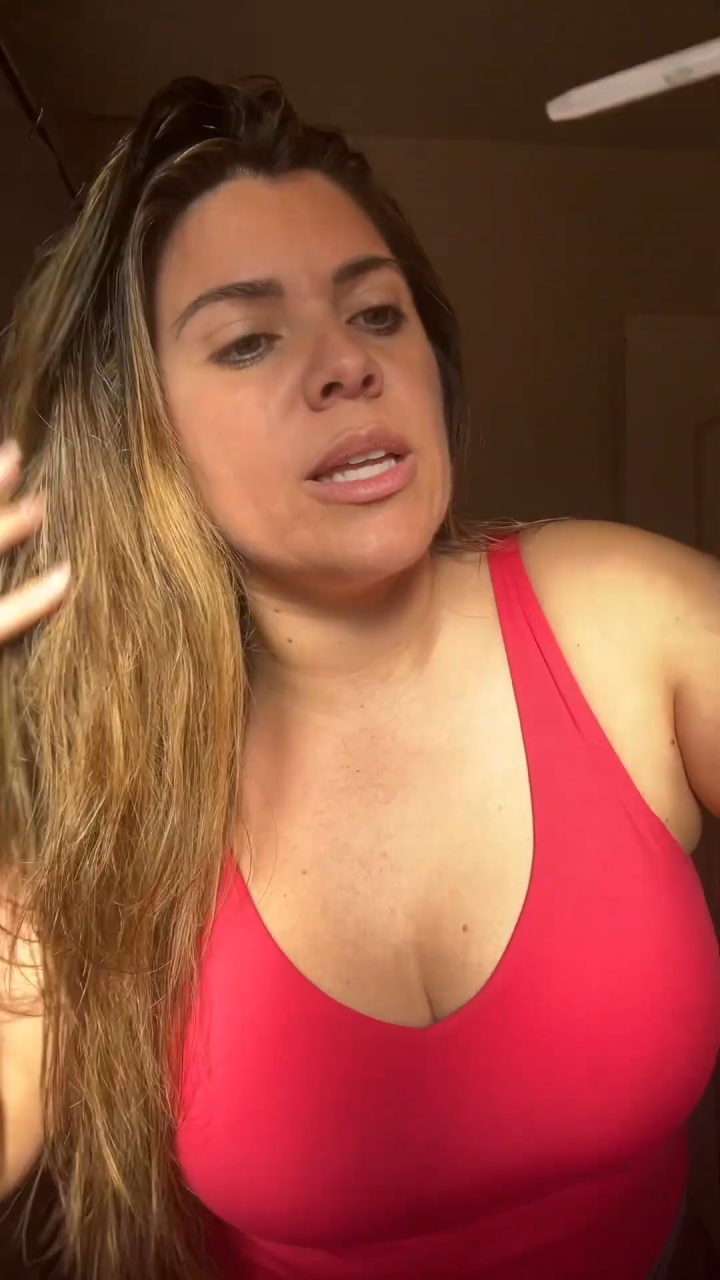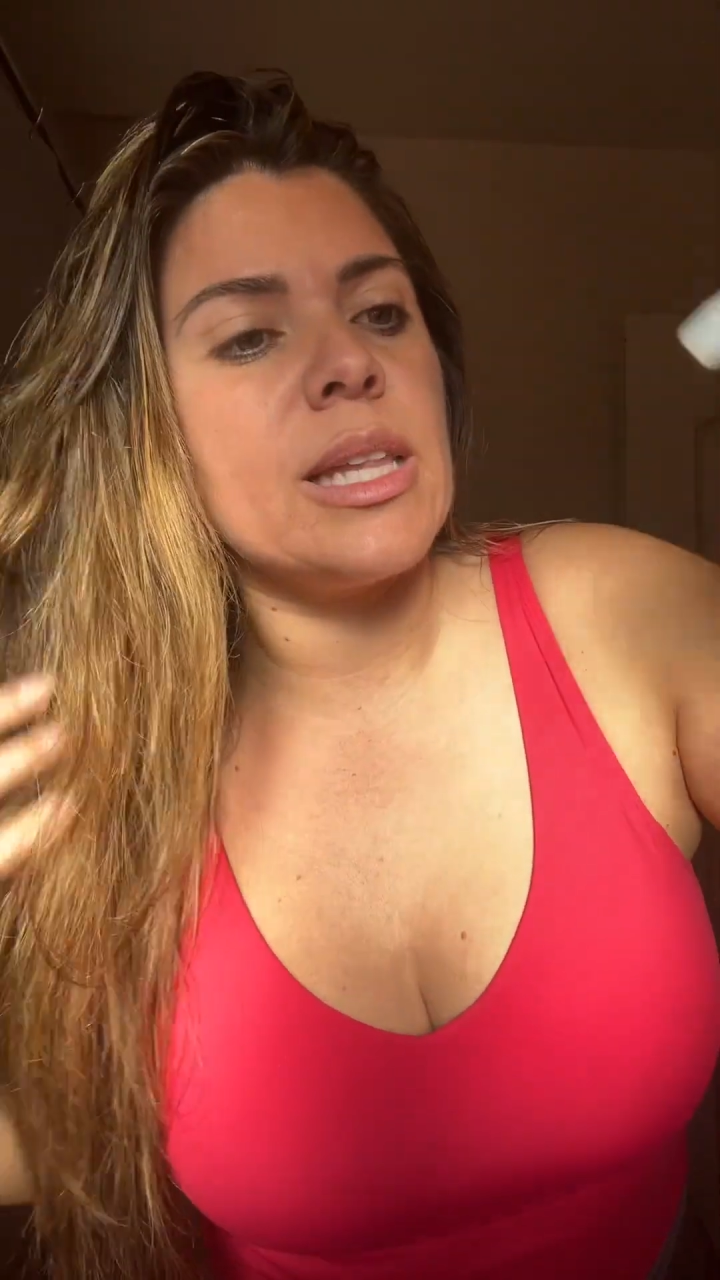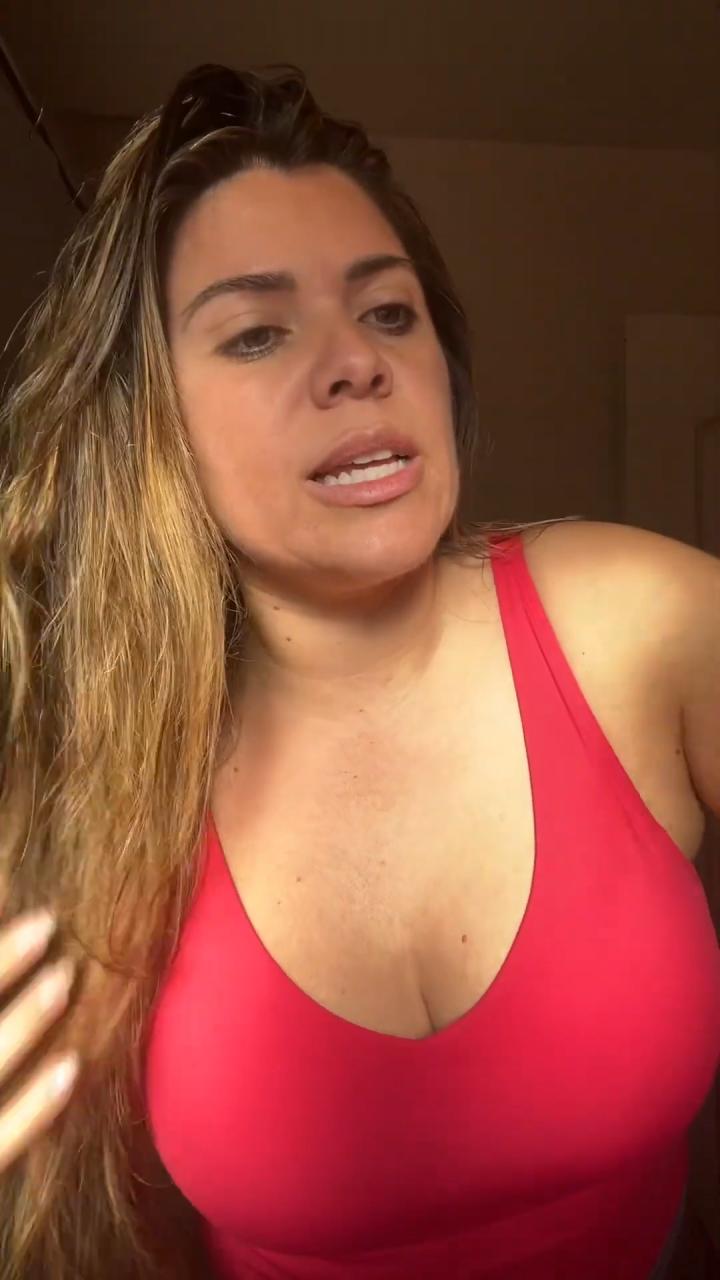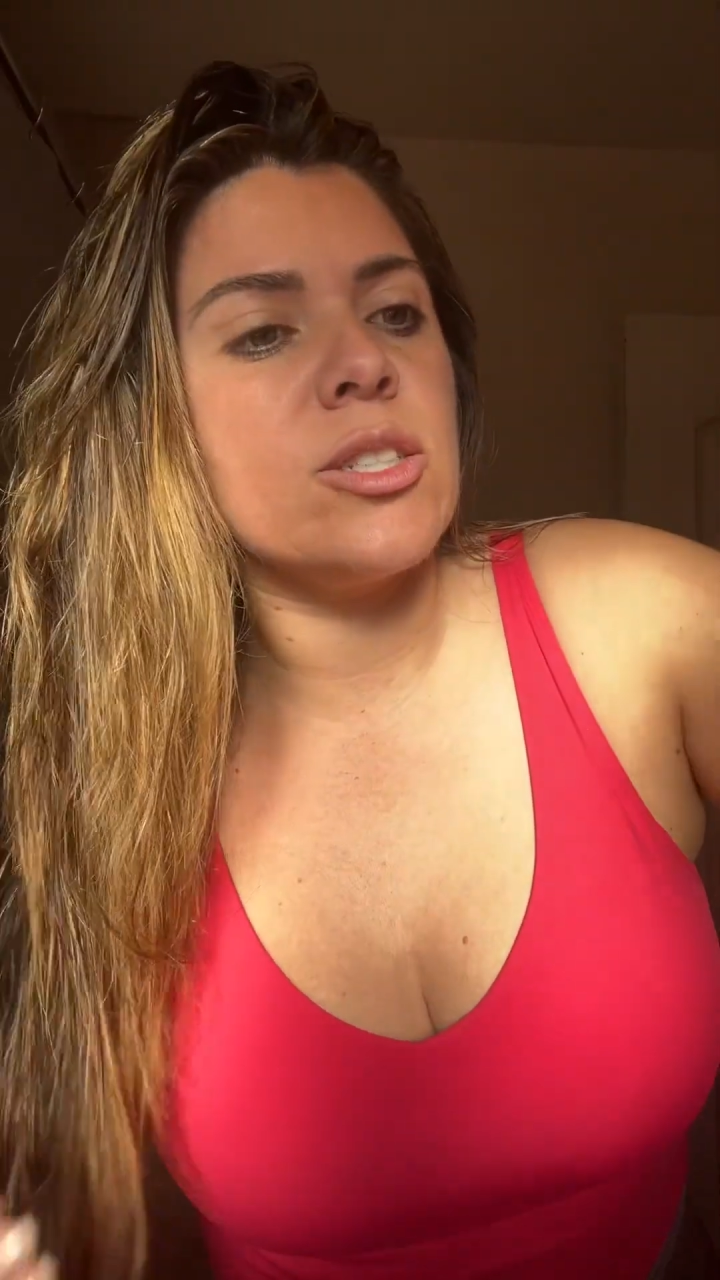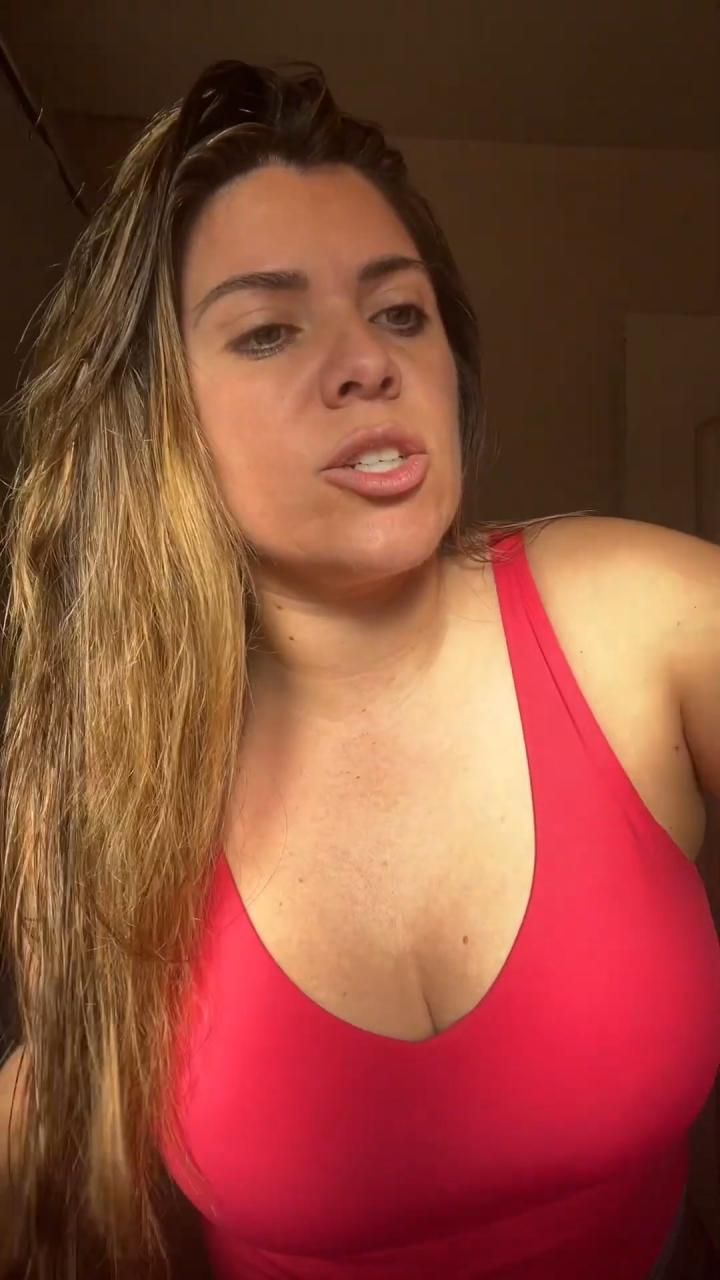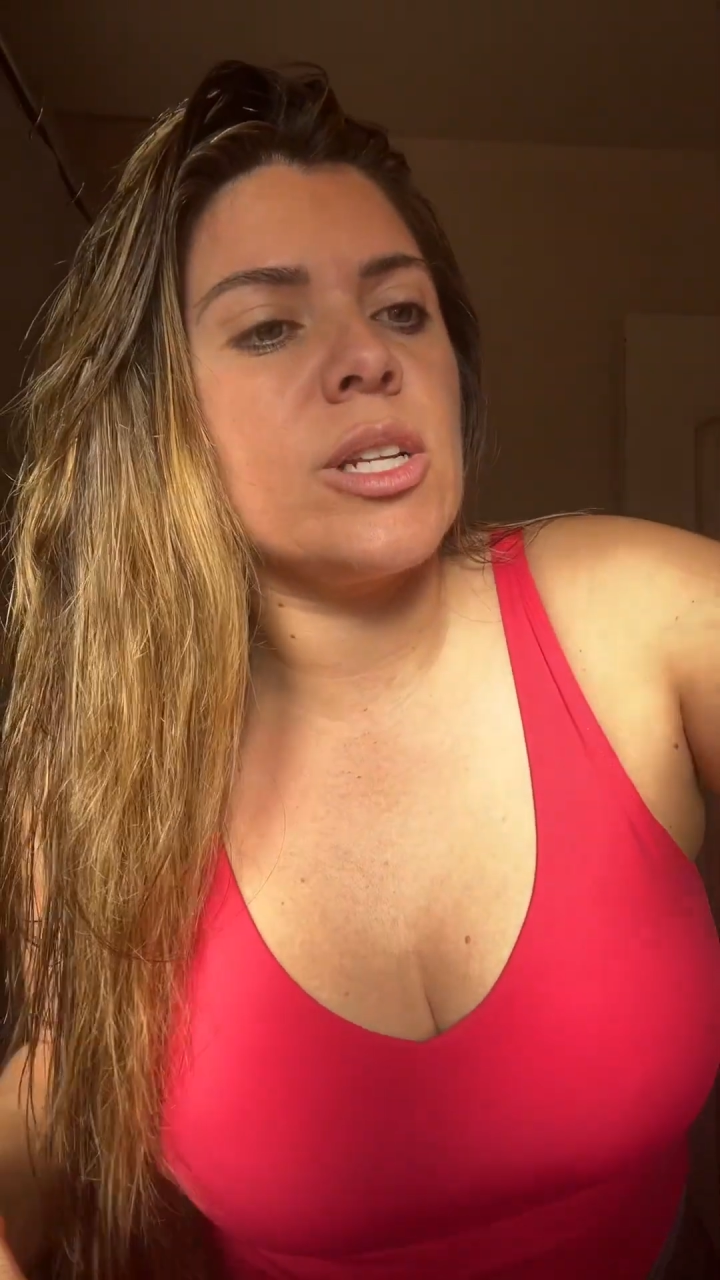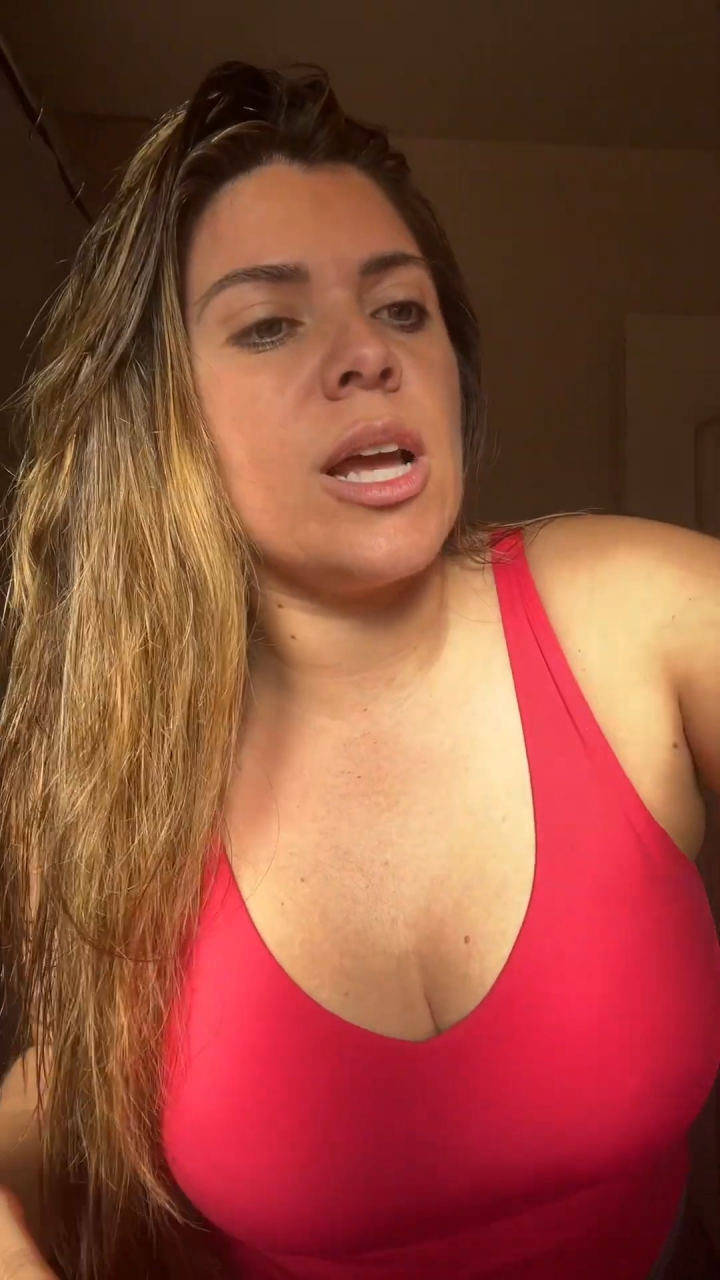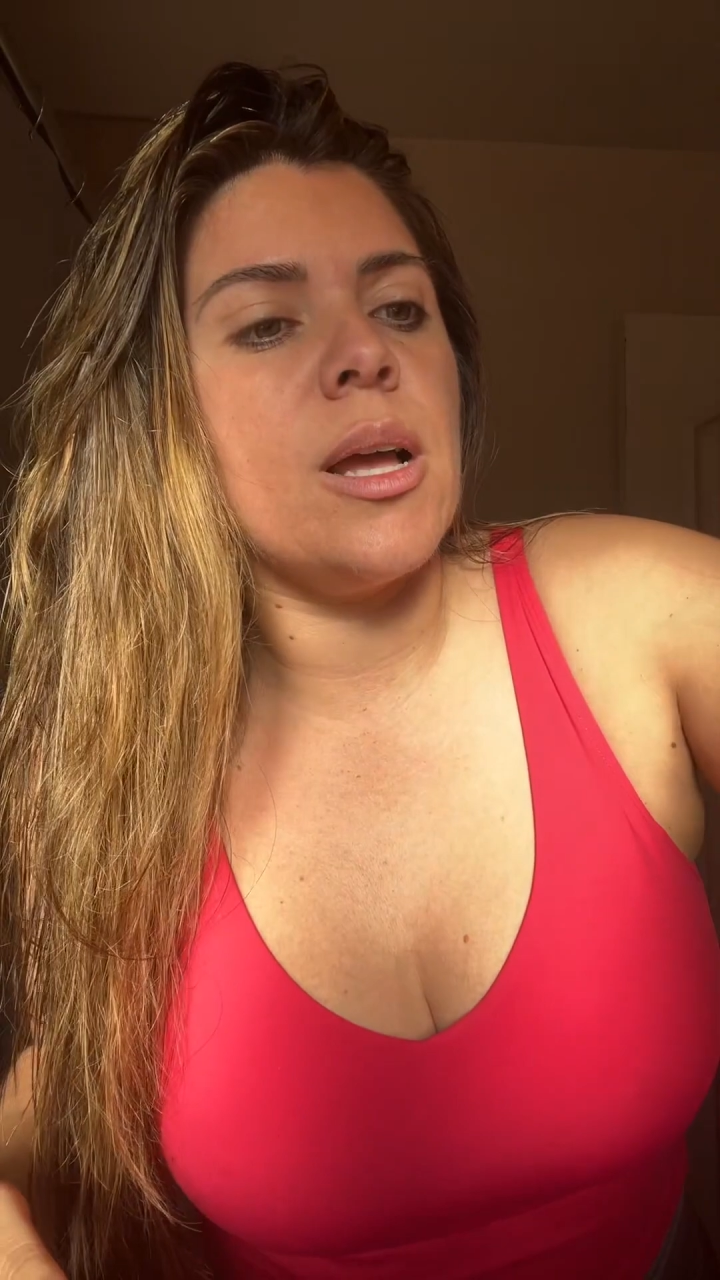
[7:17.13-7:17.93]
lasered,